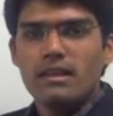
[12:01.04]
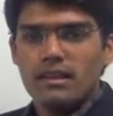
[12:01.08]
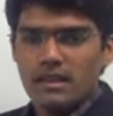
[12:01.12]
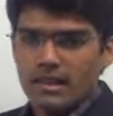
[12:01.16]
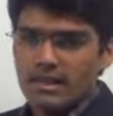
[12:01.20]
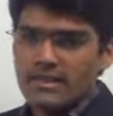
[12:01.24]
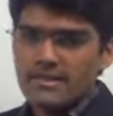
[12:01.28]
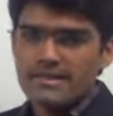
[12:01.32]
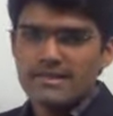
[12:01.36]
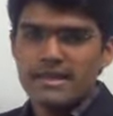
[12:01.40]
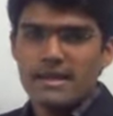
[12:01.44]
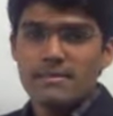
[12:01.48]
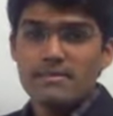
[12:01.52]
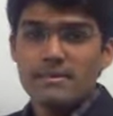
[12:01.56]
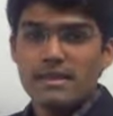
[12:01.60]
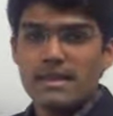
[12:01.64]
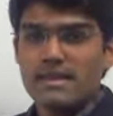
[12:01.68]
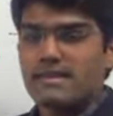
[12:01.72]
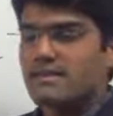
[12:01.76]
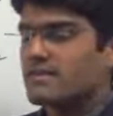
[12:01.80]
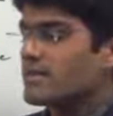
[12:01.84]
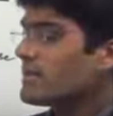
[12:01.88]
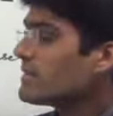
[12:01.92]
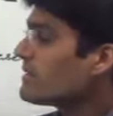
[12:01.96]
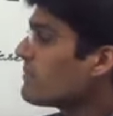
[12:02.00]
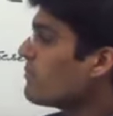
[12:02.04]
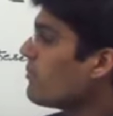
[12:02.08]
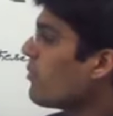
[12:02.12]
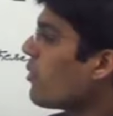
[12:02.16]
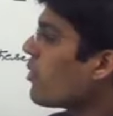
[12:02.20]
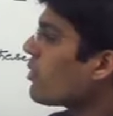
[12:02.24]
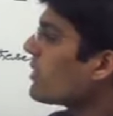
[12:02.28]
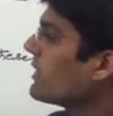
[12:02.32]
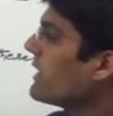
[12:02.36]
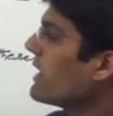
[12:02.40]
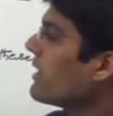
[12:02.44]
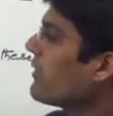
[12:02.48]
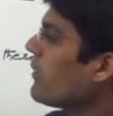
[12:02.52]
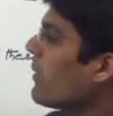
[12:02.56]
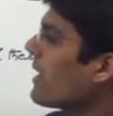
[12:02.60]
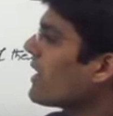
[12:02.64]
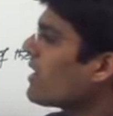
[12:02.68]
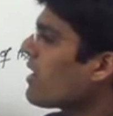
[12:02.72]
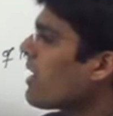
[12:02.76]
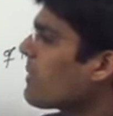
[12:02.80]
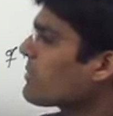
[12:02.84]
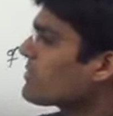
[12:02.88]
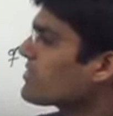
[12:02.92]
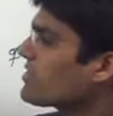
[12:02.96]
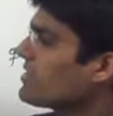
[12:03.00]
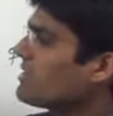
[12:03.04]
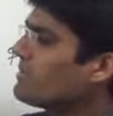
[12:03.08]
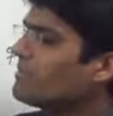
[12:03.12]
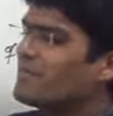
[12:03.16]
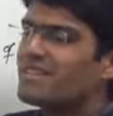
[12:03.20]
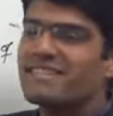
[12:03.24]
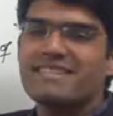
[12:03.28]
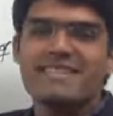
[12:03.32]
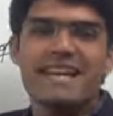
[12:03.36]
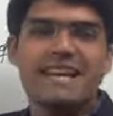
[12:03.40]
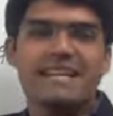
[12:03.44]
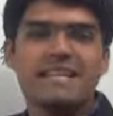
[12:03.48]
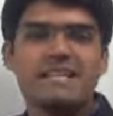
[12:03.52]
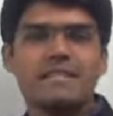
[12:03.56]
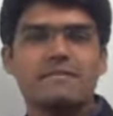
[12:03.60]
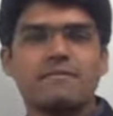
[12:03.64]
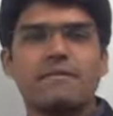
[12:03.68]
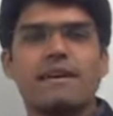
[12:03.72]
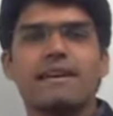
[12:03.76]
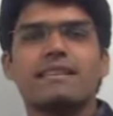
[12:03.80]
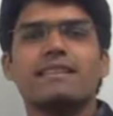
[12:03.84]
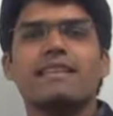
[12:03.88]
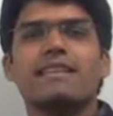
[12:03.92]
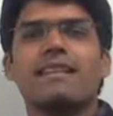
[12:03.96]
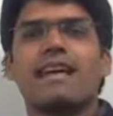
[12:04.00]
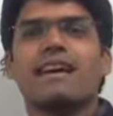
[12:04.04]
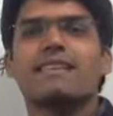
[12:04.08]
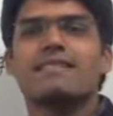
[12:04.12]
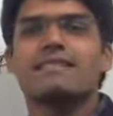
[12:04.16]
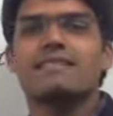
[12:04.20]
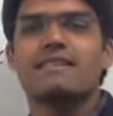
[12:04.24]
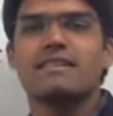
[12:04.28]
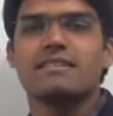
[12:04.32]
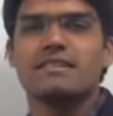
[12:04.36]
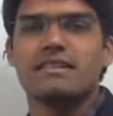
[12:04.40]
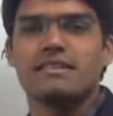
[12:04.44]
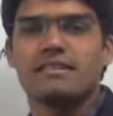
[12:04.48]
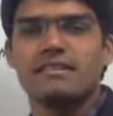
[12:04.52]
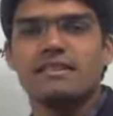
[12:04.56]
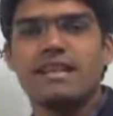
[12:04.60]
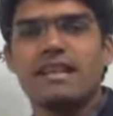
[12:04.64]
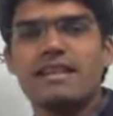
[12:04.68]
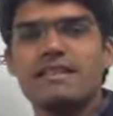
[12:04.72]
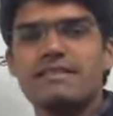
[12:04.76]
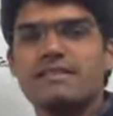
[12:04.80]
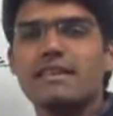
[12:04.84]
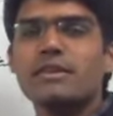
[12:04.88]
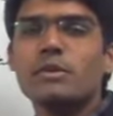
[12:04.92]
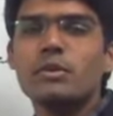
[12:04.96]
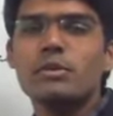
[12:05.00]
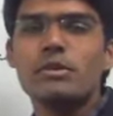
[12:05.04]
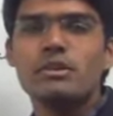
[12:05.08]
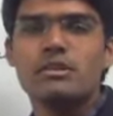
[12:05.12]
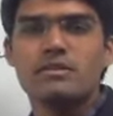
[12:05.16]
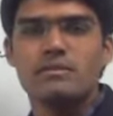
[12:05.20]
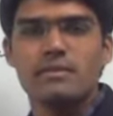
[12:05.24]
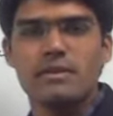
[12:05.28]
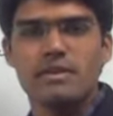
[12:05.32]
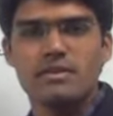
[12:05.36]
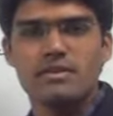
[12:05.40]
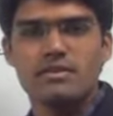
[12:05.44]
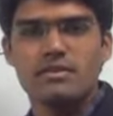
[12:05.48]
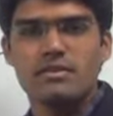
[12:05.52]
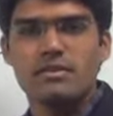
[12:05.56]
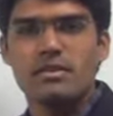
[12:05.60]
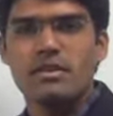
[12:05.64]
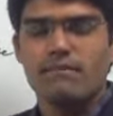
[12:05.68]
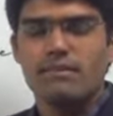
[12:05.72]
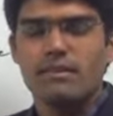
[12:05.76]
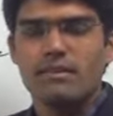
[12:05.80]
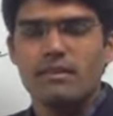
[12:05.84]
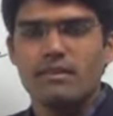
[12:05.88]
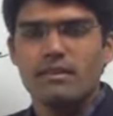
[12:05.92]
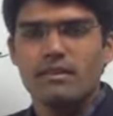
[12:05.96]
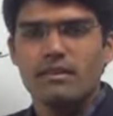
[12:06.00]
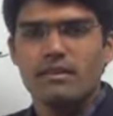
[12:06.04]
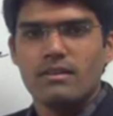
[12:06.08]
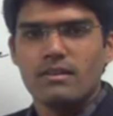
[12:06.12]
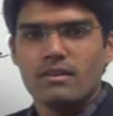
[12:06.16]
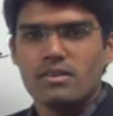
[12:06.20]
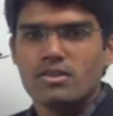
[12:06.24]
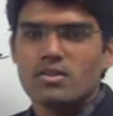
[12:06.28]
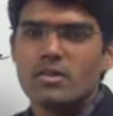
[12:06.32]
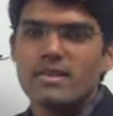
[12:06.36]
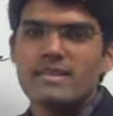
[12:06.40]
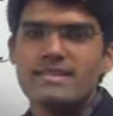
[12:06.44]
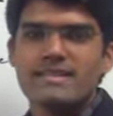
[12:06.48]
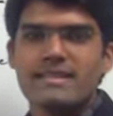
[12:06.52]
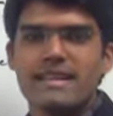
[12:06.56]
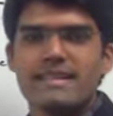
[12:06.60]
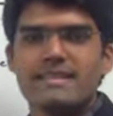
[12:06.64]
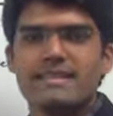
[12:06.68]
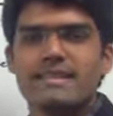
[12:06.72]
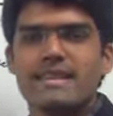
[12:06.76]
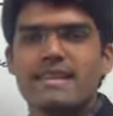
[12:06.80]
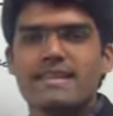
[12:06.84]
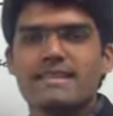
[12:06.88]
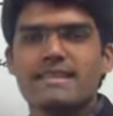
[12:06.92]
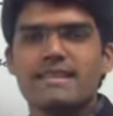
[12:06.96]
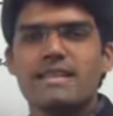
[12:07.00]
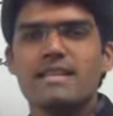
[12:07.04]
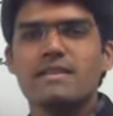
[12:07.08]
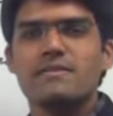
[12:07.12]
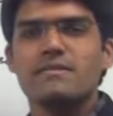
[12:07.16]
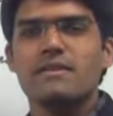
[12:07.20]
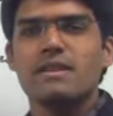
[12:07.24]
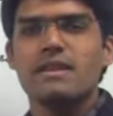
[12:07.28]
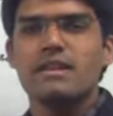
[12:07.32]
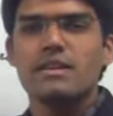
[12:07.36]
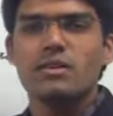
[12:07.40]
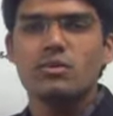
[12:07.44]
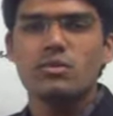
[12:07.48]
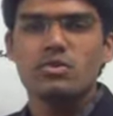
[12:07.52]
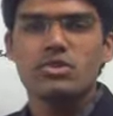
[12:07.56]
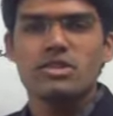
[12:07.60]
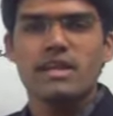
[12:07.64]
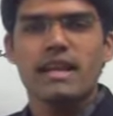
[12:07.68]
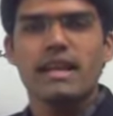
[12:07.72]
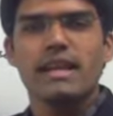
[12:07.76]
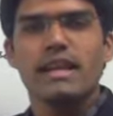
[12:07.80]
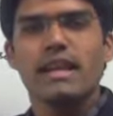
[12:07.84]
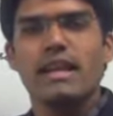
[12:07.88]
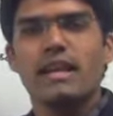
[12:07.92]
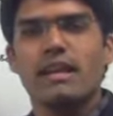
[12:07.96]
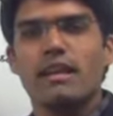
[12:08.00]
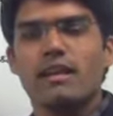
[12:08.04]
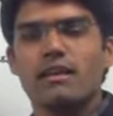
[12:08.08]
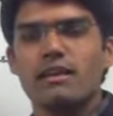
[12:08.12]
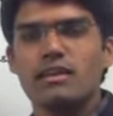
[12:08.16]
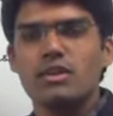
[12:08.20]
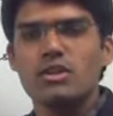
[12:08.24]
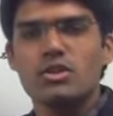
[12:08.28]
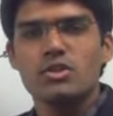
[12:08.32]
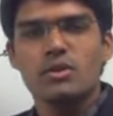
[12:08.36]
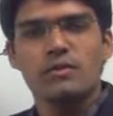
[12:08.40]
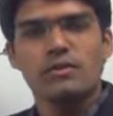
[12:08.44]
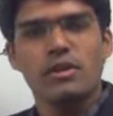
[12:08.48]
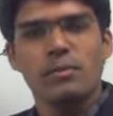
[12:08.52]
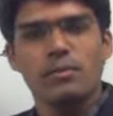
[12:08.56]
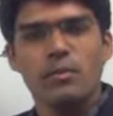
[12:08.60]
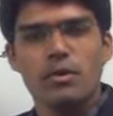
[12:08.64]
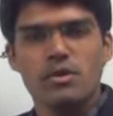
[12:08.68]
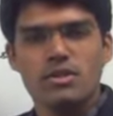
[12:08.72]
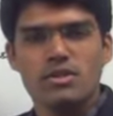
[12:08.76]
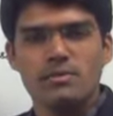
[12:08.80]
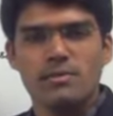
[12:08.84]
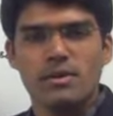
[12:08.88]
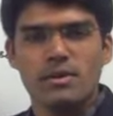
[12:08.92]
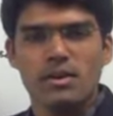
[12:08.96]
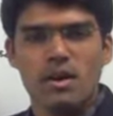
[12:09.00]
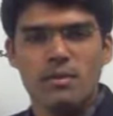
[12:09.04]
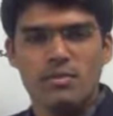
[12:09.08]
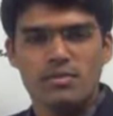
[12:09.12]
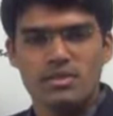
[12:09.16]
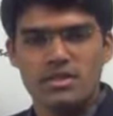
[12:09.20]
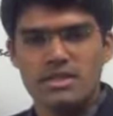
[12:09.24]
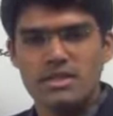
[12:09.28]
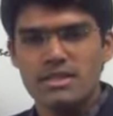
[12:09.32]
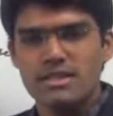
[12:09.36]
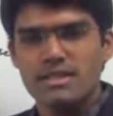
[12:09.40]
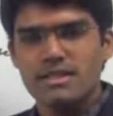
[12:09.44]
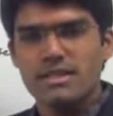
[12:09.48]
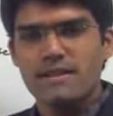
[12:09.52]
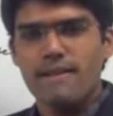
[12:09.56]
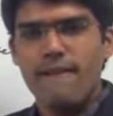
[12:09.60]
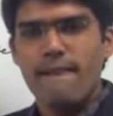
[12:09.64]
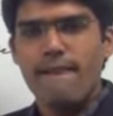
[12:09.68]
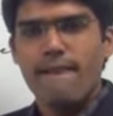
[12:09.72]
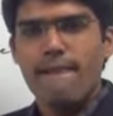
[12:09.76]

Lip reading: In some cases, more than one option may satisfy the last digit, that is the units place. So in such cases, we need to check each of the possible options